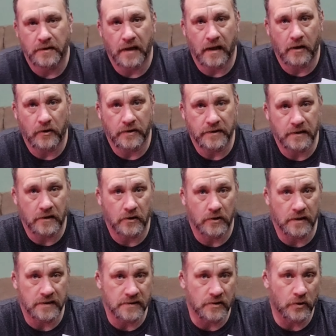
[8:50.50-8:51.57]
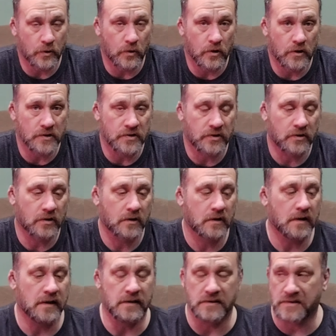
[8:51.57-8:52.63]
Now that they're indoors,
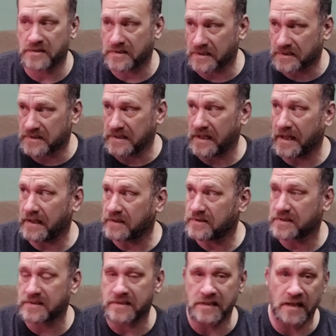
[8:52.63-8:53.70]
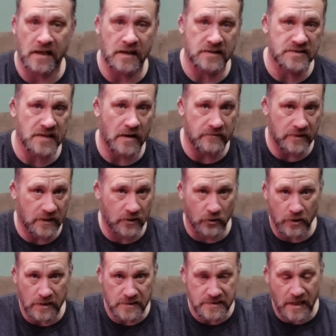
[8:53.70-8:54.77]
it's 68, 69, 70
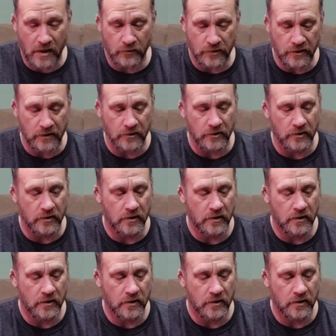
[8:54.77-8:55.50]
degrees down here,